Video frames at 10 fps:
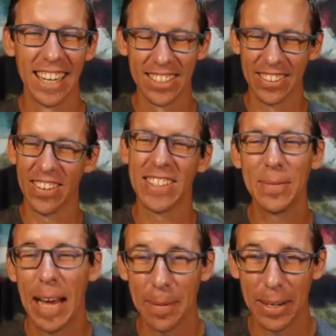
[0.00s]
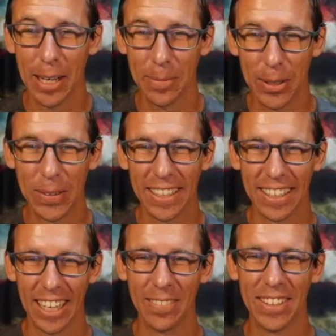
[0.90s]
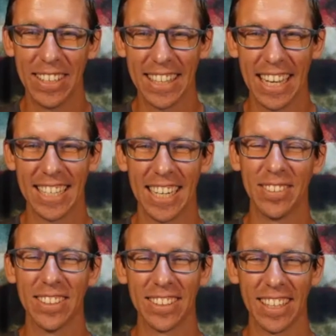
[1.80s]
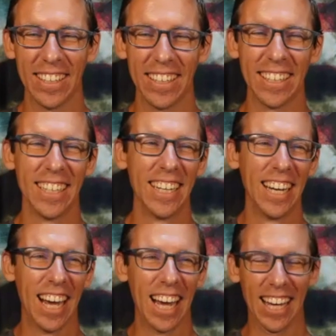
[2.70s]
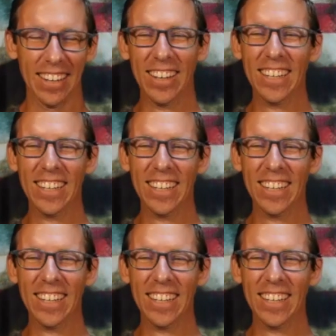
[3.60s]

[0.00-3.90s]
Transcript: So anyways, I'd be happy to help you uh, help you get that set up and looking good. Um,